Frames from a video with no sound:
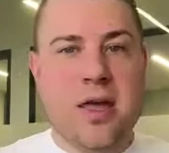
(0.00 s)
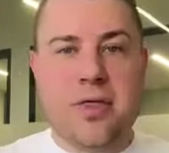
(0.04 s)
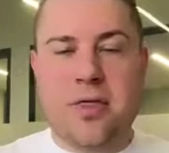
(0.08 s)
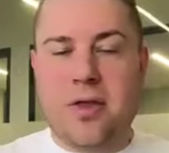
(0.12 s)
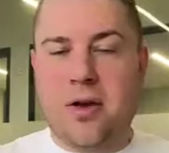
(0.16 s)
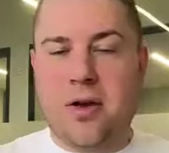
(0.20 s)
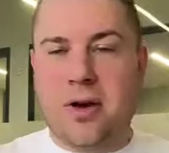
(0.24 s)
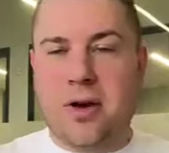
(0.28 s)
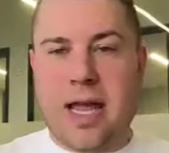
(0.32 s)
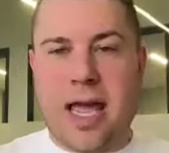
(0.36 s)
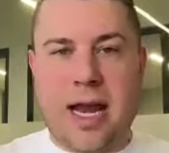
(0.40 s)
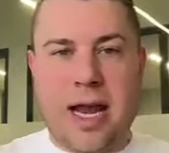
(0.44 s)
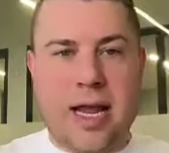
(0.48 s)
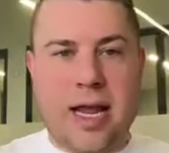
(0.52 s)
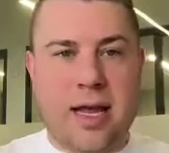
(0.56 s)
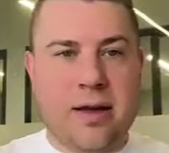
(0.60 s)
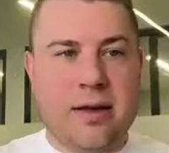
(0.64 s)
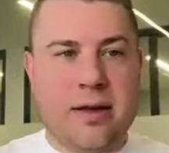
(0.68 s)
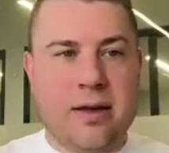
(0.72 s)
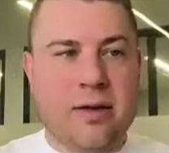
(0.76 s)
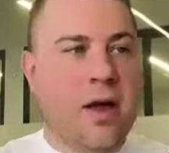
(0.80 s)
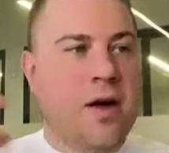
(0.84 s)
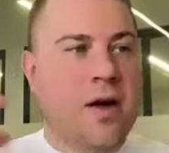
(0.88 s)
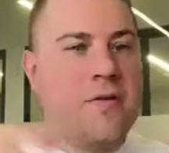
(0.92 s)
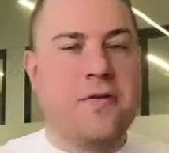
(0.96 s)
They're
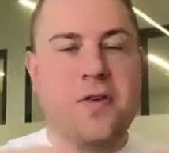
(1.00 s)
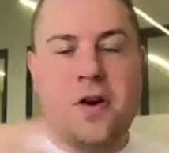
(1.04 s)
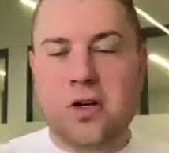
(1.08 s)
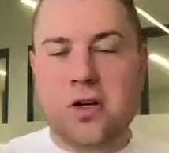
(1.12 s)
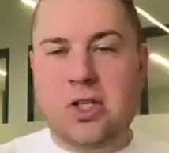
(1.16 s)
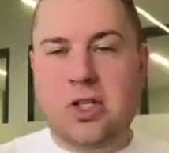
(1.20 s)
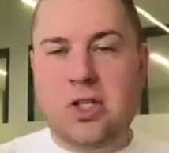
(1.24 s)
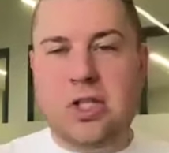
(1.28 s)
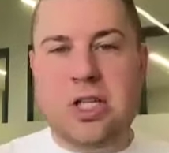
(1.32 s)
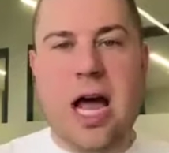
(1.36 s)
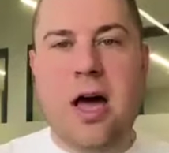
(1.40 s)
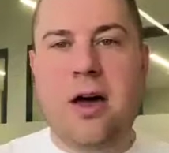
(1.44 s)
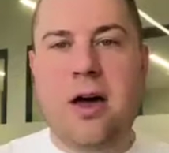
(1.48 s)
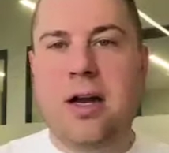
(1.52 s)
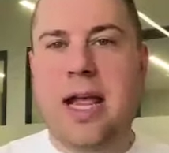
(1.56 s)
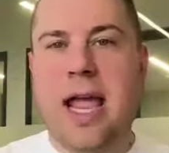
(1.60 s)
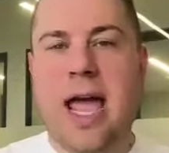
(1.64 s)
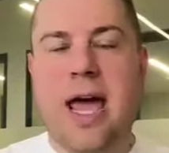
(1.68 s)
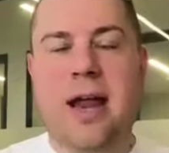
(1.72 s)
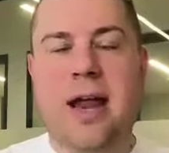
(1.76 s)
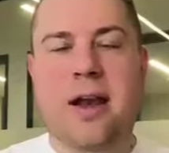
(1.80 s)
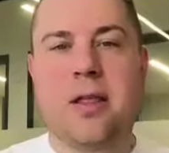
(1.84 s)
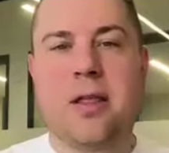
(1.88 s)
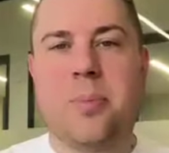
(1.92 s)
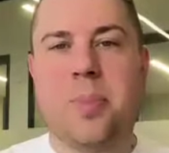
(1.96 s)
getting functionality
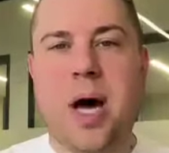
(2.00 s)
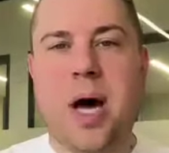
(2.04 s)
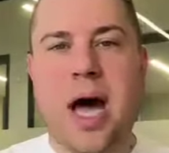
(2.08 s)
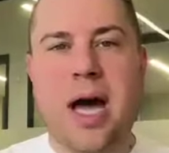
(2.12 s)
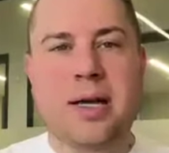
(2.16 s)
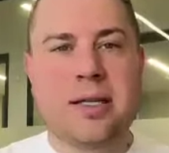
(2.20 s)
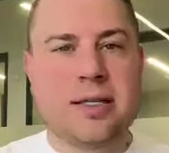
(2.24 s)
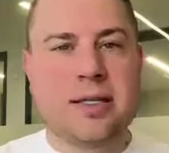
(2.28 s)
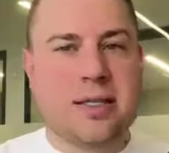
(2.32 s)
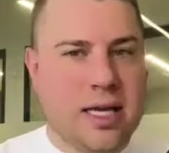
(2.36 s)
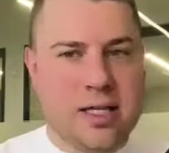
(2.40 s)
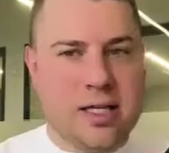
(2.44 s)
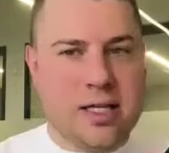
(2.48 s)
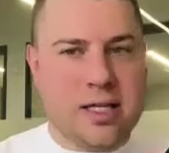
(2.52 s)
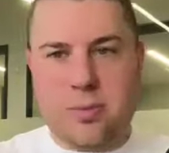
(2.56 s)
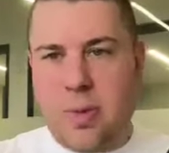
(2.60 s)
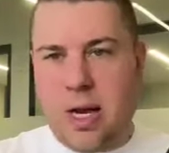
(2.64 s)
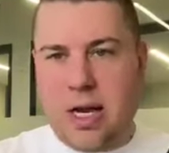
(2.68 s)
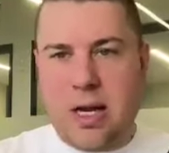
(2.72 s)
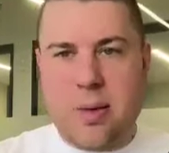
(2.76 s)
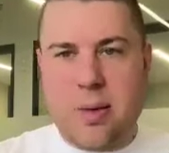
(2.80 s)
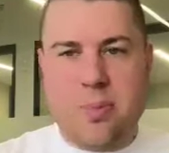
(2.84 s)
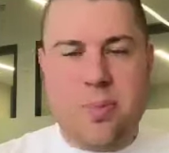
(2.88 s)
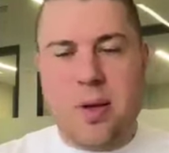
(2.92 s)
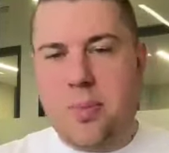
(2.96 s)
out of the box, and as
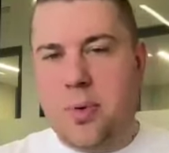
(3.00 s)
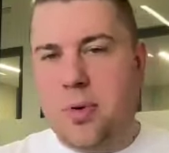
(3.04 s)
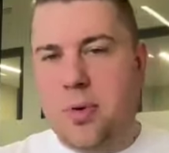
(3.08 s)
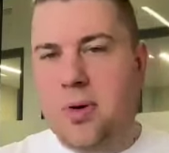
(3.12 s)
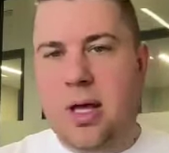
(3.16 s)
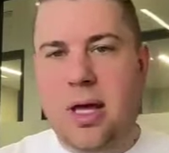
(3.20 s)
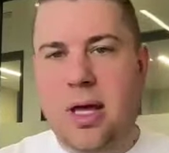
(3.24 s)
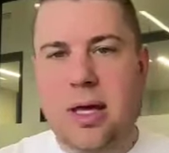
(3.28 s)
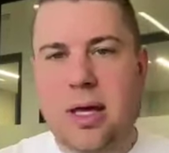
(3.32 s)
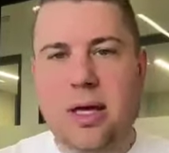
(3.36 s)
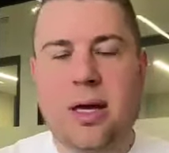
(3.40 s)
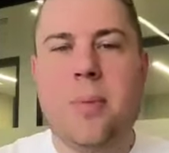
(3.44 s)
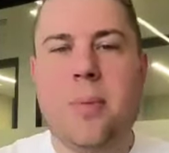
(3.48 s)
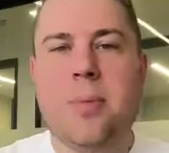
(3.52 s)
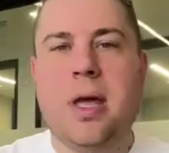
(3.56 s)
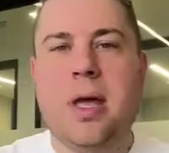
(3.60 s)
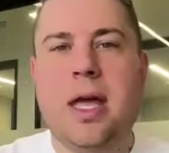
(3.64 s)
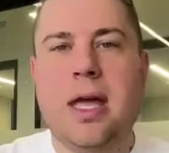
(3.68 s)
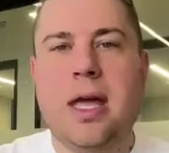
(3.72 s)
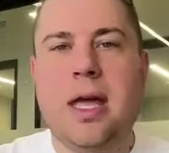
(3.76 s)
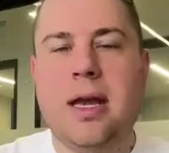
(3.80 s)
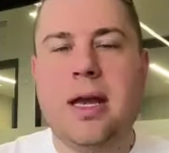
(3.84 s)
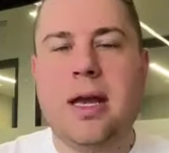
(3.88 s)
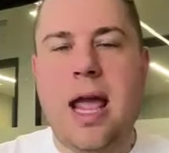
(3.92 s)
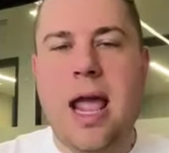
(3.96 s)
many people can come
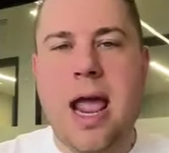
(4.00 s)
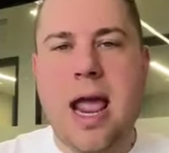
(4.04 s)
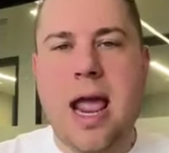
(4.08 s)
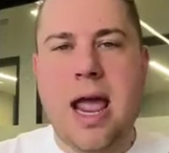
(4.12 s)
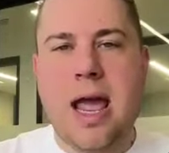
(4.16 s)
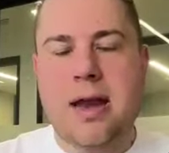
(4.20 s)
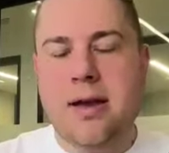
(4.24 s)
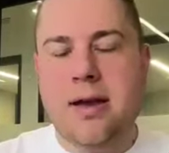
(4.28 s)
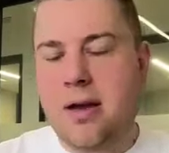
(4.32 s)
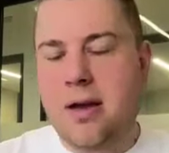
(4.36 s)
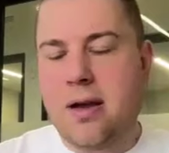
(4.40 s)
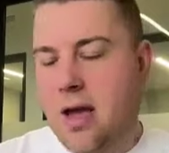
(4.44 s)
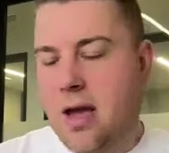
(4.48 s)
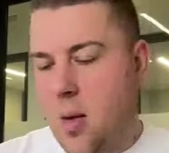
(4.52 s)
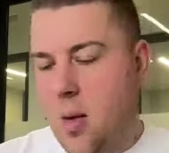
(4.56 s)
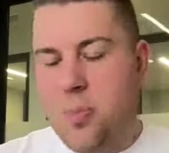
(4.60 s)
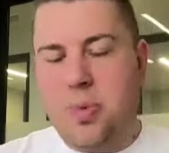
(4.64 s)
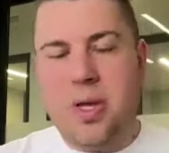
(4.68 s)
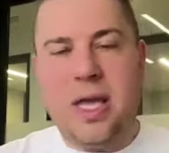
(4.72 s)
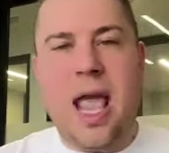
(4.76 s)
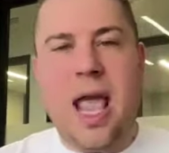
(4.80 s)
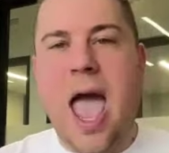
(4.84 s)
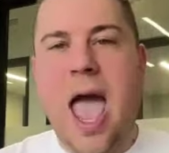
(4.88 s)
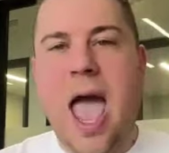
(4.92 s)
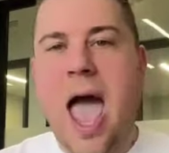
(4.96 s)
in and
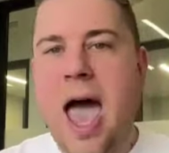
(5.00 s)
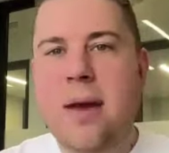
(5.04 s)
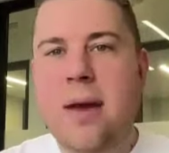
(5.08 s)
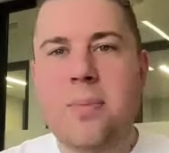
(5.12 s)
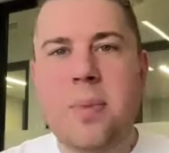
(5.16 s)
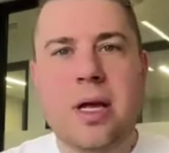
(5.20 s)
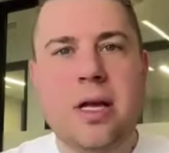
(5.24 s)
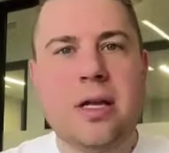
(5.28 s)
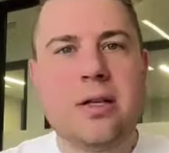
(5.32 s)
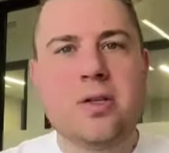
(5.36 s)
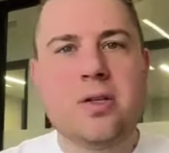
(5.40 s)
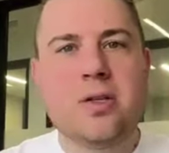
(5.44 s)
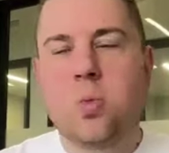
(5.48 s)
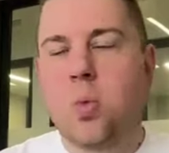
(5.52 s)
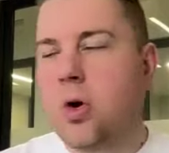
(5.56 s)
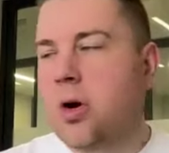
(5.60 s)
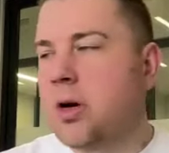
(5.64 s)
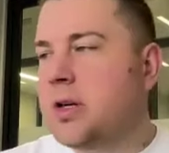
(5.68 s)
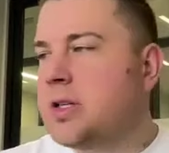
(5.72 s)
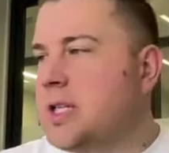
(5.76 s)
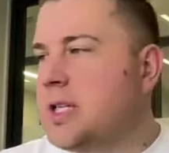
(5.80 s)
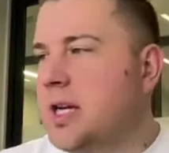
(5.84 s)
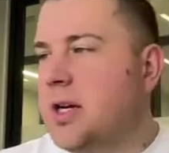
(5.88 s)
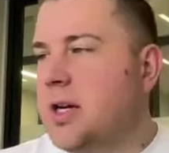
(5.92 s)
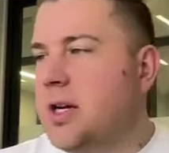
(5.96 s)
be admins,
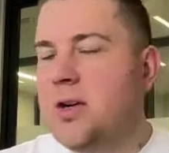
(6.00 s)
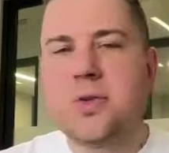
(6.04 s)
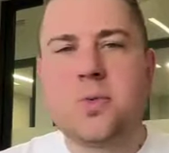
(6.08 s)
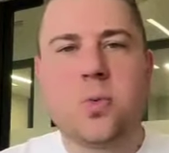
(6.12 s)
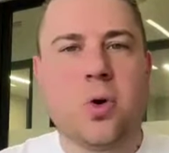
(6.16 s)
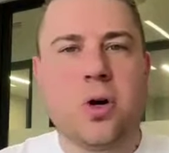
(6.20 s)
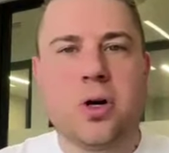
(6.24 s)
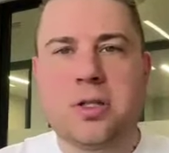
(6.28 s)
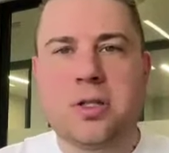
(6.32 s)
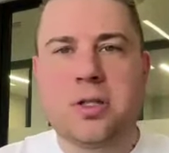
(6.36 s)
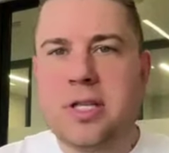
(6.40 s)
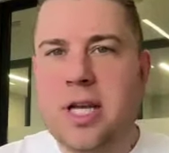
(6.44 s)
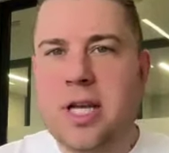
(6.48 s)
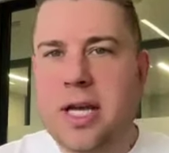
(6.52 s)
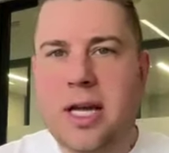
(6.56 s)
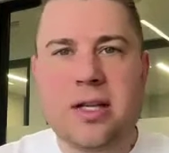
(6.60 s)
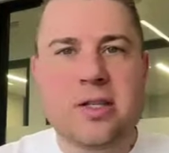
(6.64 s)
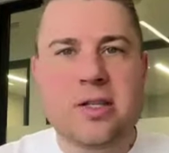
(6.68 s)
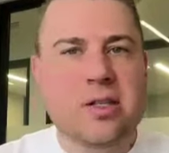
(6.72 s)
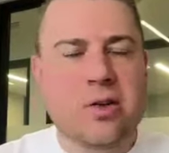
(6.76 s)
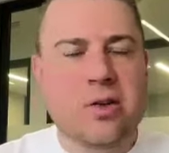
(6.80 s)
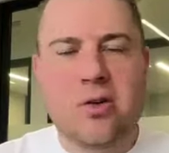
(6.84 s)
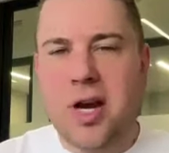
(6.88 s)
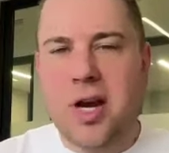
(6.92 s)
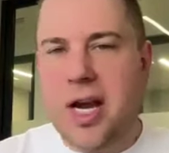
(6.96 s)
work deals, work
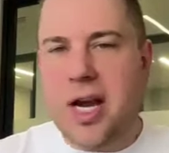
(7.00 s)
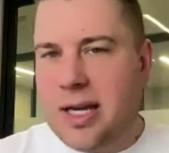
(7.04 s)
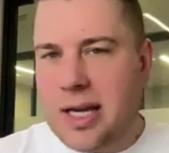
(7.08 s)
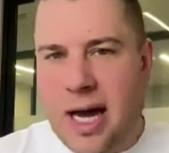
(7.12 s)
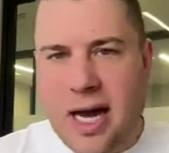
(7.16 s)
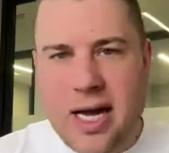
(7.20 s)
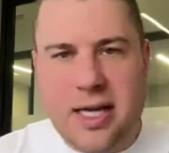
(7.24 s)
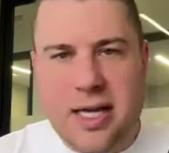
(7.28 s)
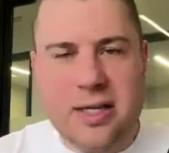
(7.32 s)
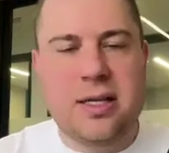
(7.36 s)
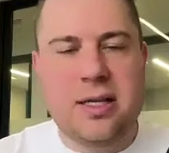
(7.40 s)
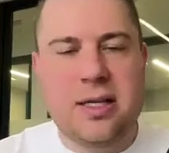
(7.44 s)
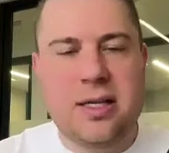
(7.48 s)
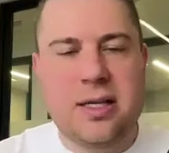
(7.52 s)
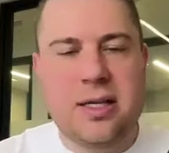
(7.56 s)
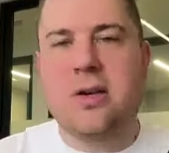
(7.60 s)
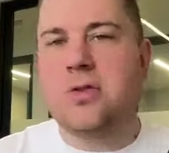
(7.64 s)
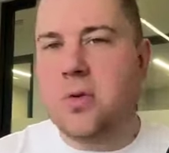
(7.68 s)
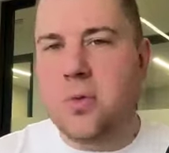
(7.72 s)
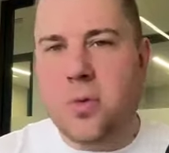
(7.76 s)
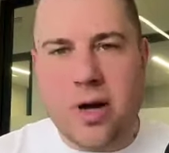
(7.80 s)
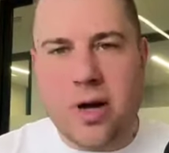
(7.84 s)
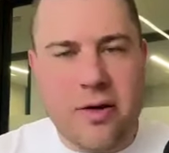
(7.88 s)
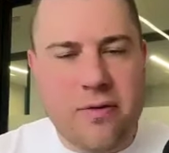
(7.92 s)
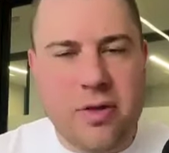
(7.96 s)
tickets, create content,
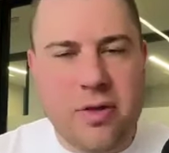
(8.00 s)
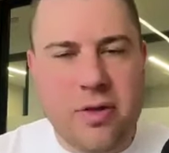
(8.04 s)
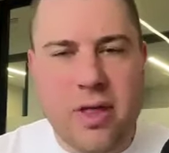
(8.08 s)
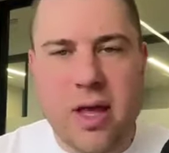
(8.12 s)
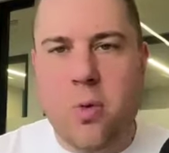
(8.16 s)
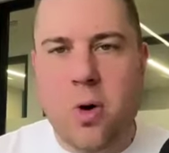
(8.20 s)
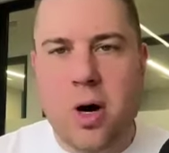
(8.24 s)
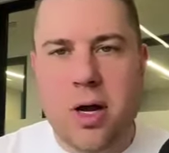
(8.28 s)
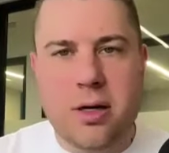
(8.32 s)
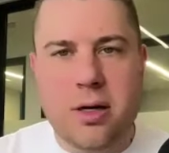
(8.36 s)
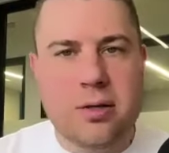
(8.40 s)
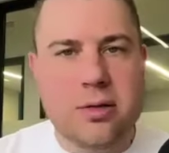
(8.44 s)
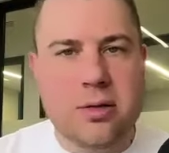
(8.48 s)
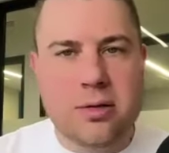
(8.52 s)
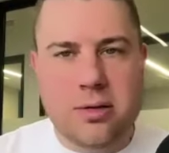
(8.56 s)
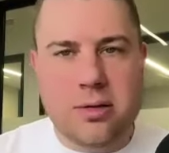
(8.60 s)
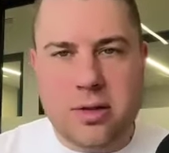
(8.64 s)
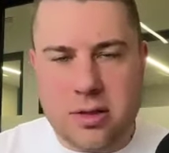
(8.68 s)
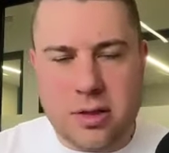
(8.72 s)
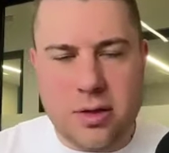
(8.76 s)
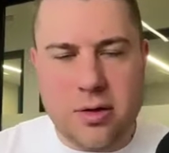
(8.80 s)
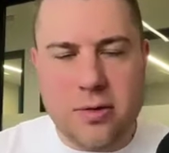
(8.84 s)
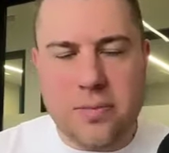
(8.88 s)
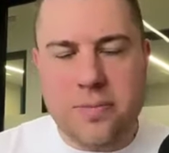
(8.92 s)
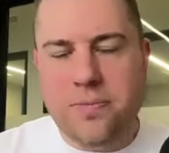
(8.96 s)
do whatever they want to
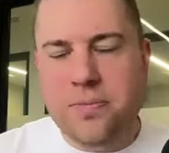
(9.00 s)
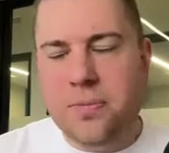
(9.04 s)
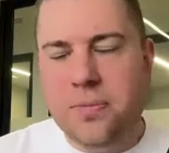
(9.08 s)
do.